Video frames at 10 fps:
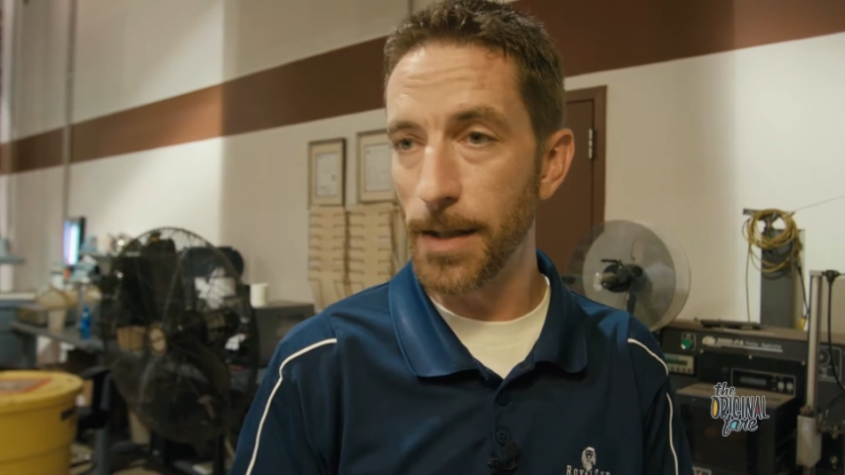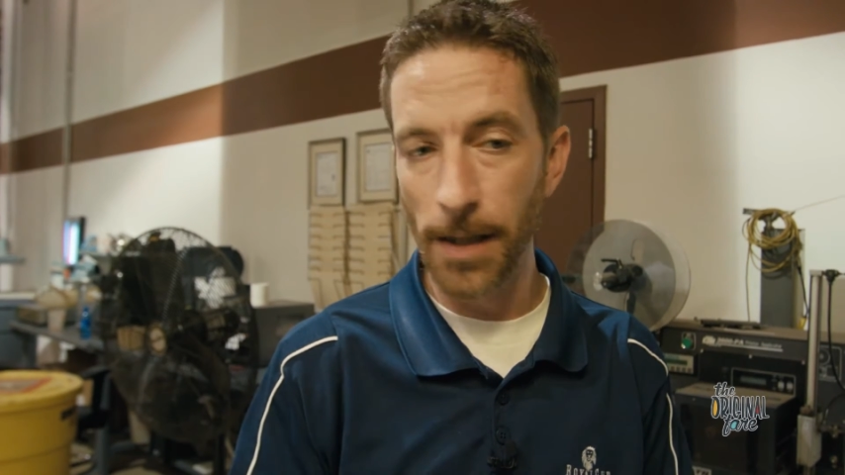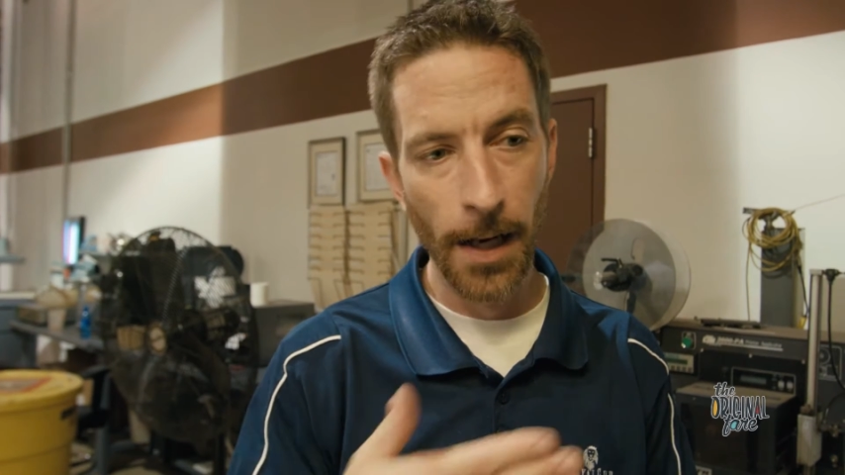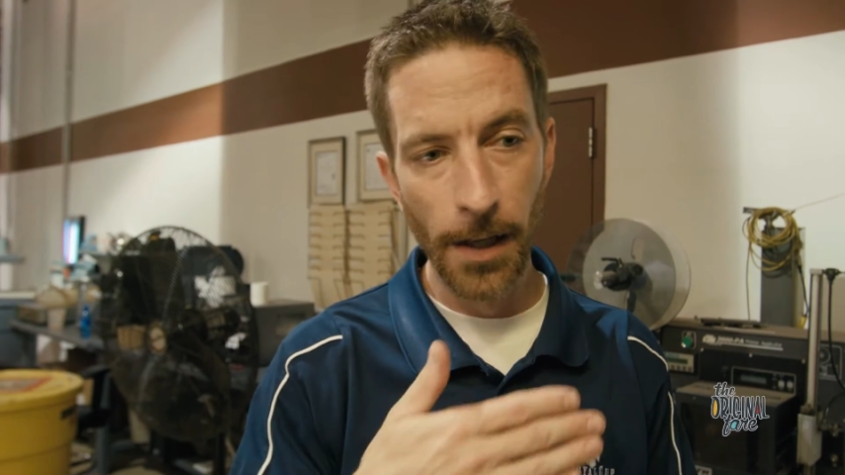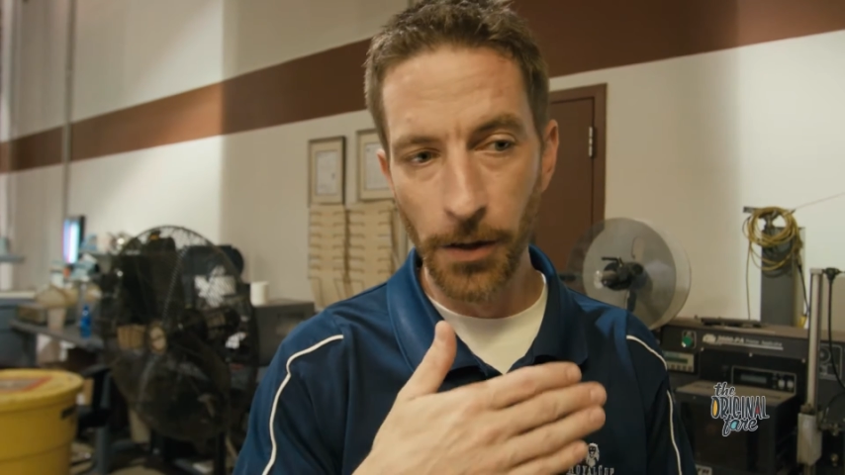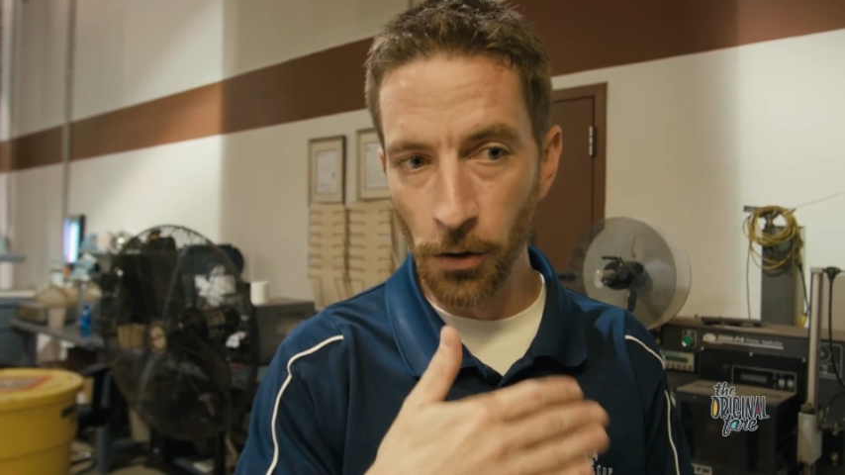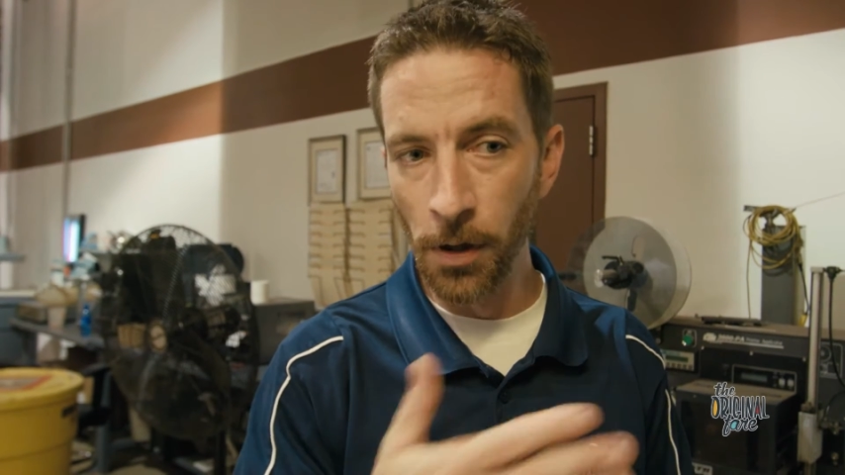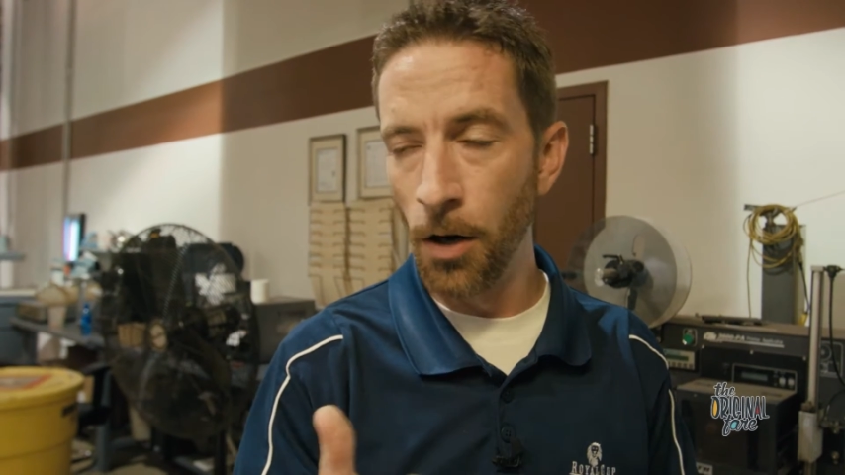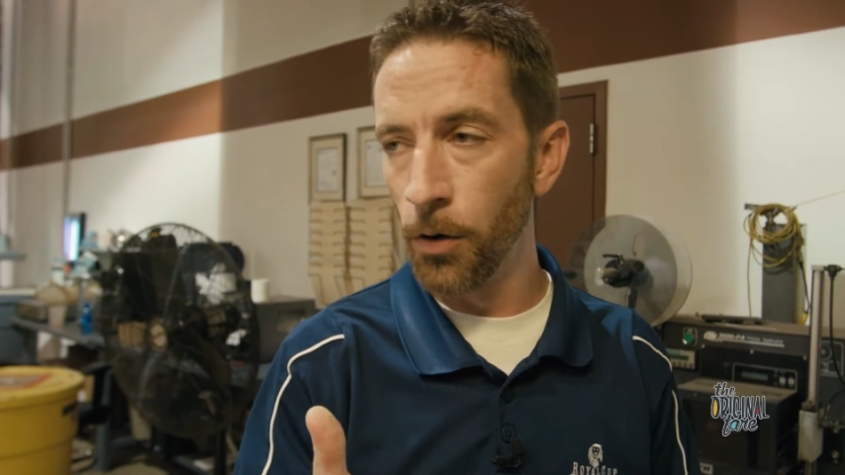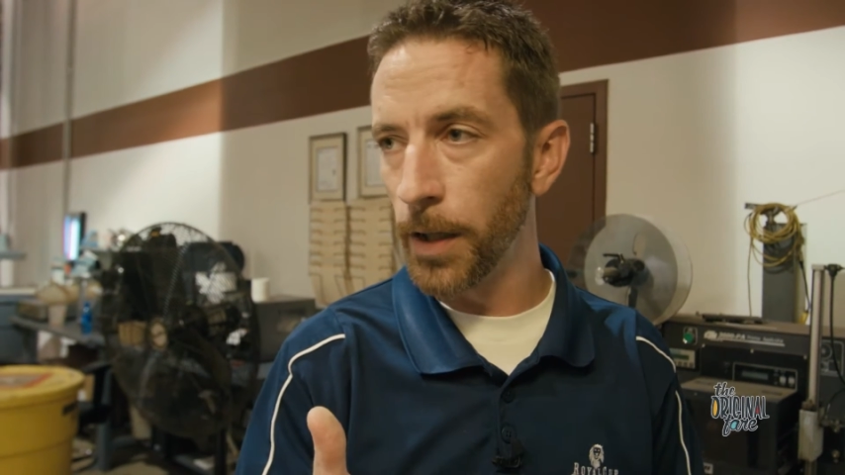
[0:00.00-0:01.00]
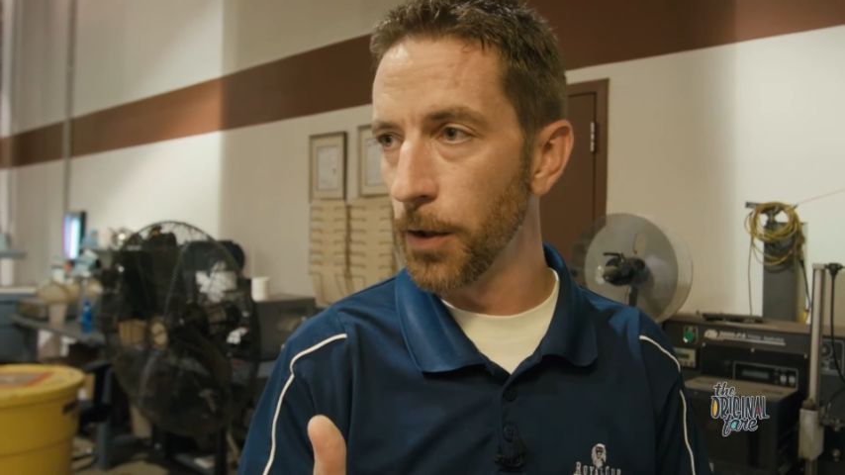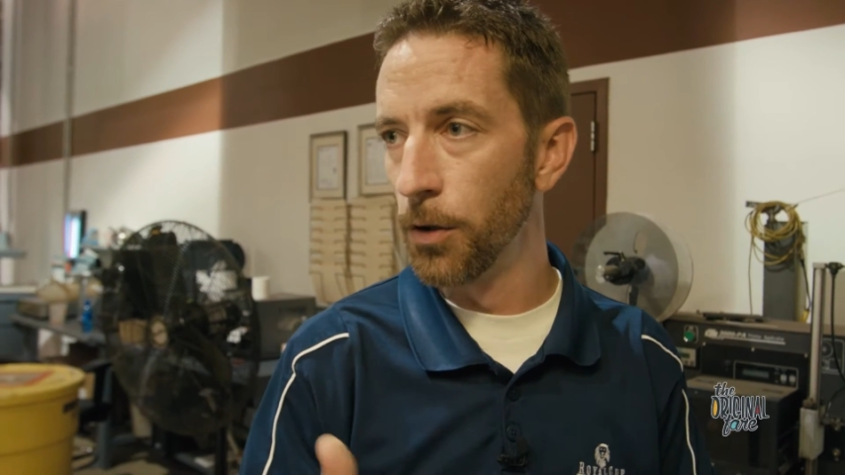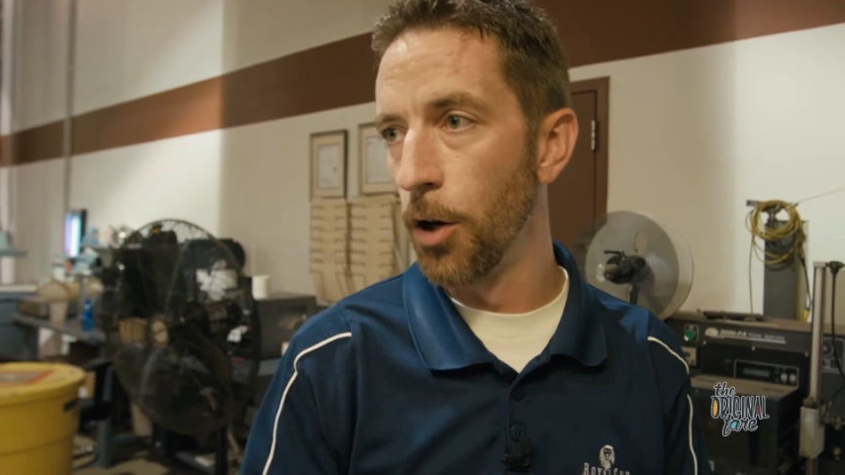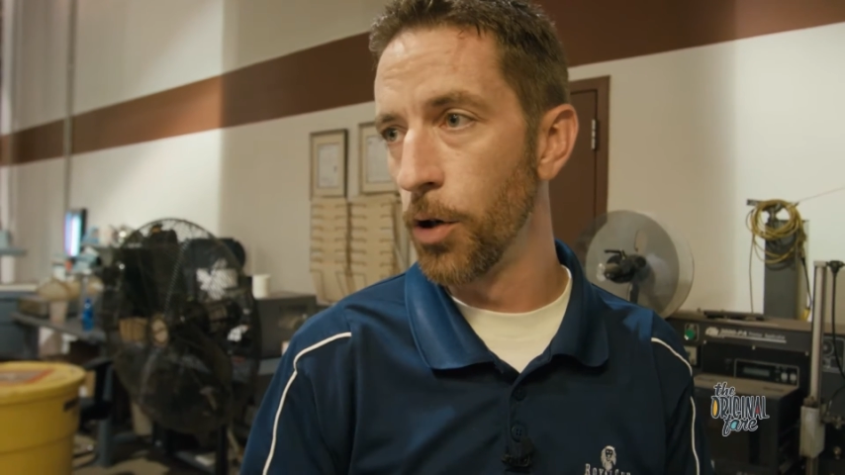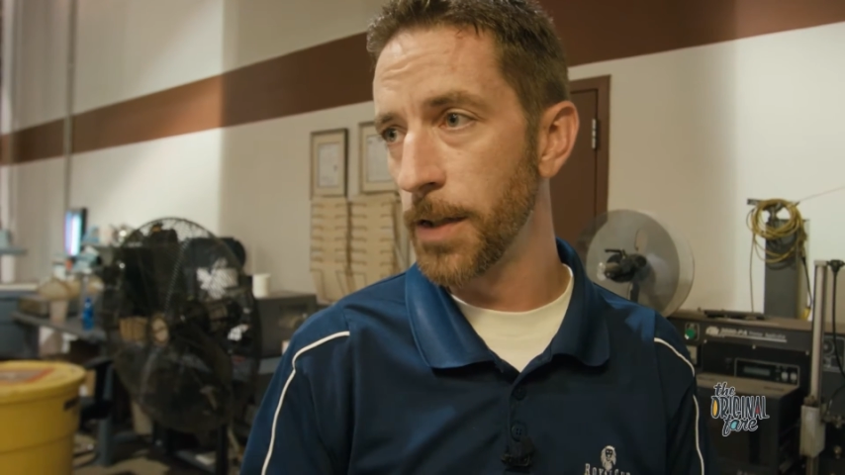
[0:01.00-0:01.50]
It's too long at too
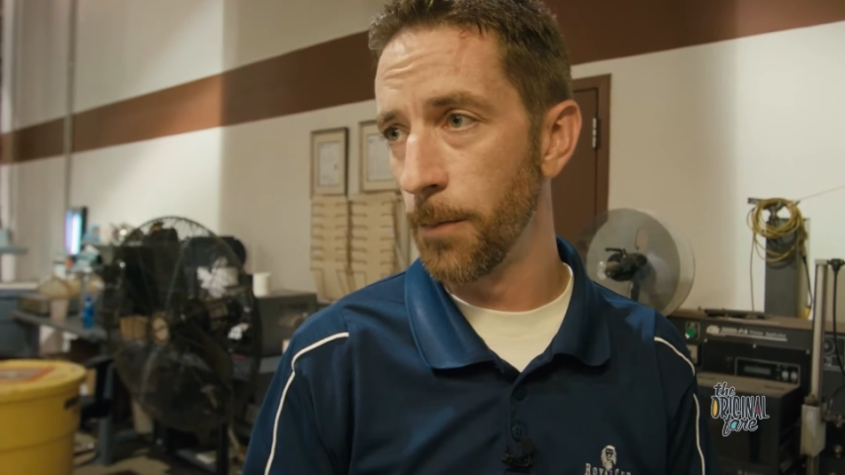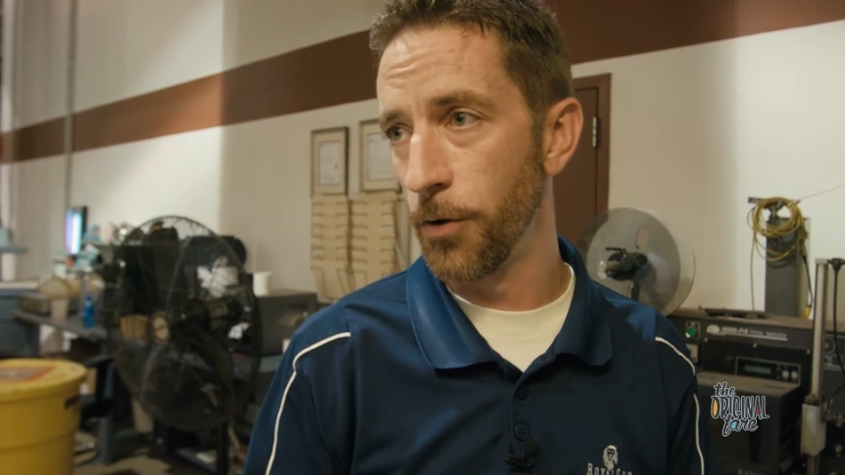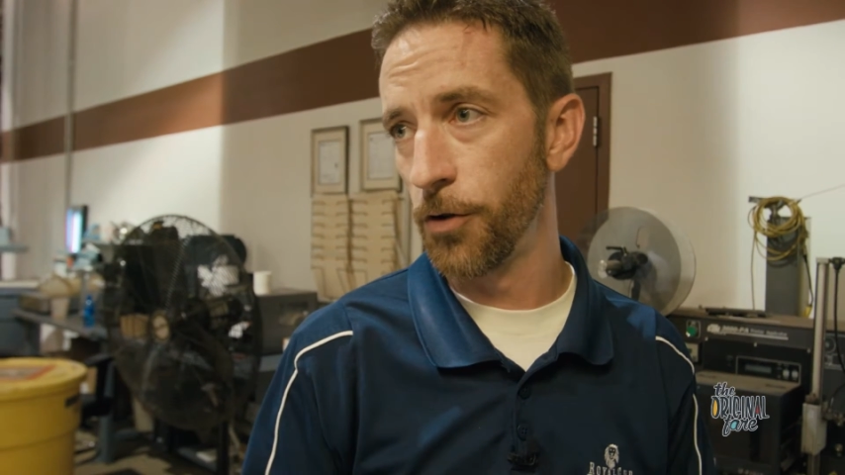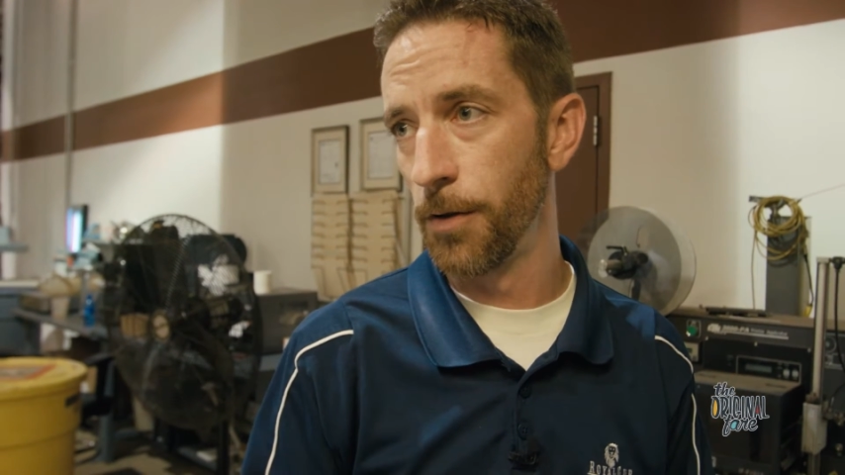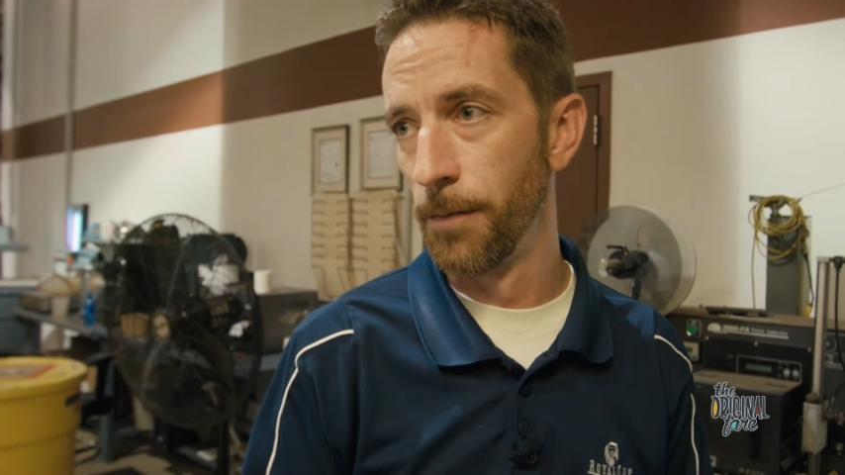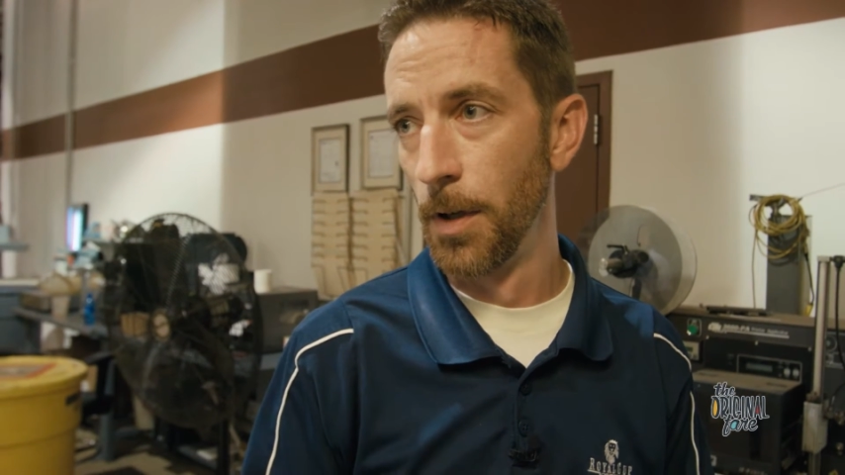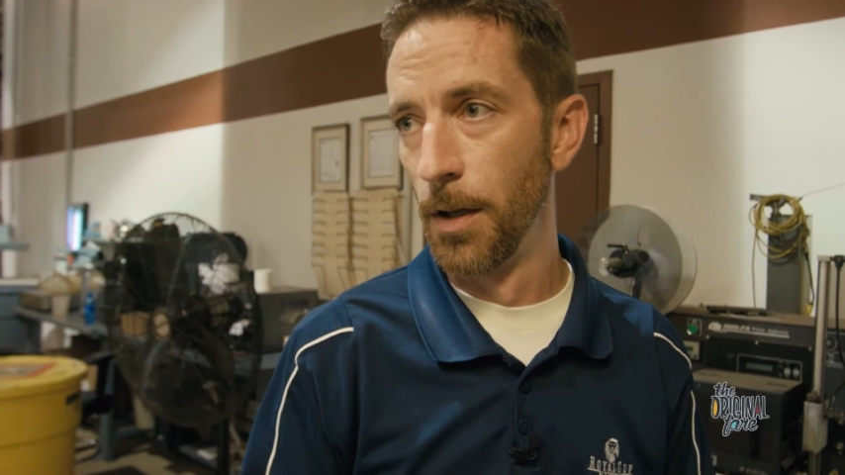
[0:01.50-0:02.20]
low a temperature.